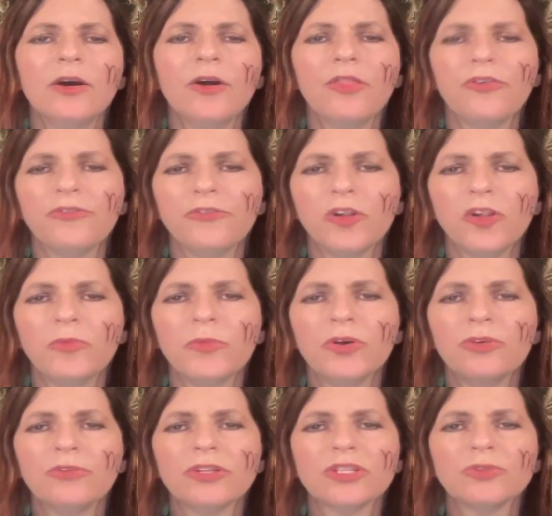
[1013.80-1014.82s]
The full
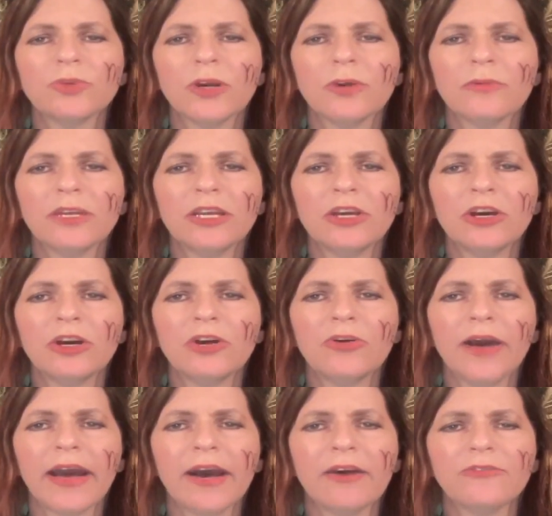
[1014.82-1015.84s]
moon is where we go
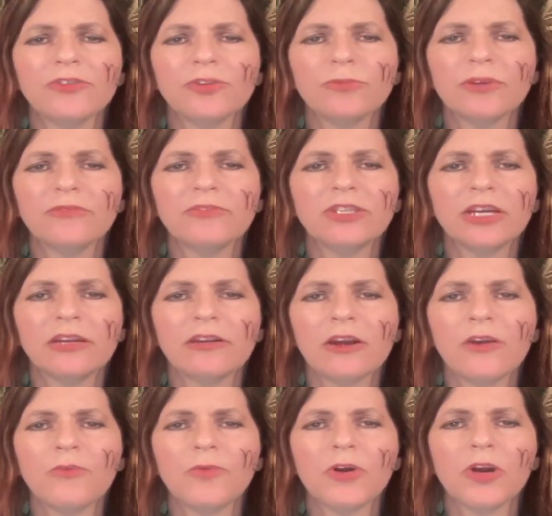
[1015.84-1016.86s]
after we've done
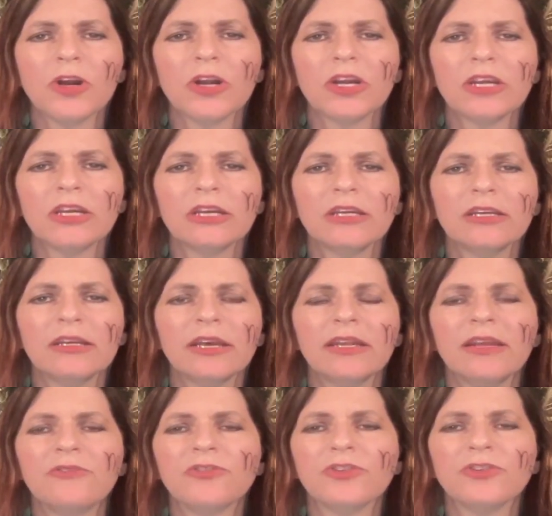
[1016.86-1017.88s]
our work and
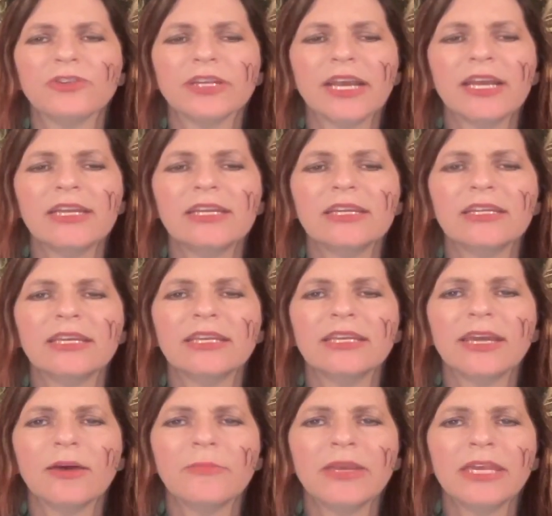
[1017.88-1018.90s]
have created a
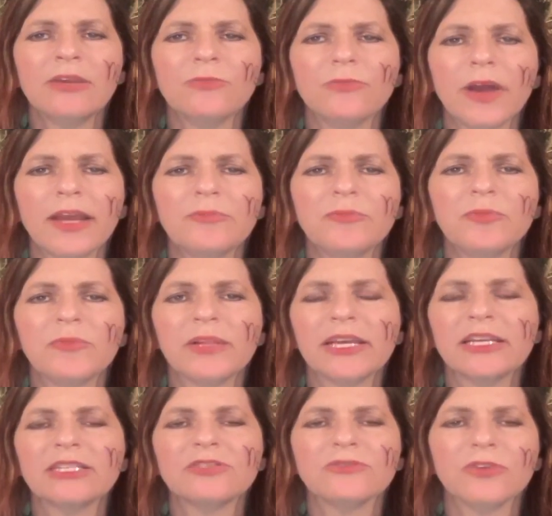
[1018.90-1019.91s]
yummy, ripe
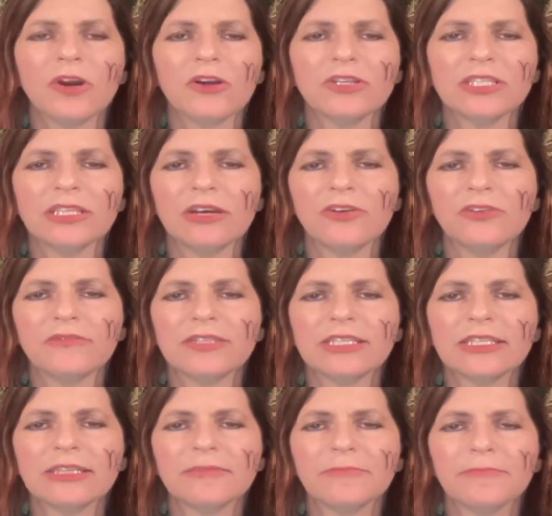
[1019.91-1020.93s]
place for ourselves.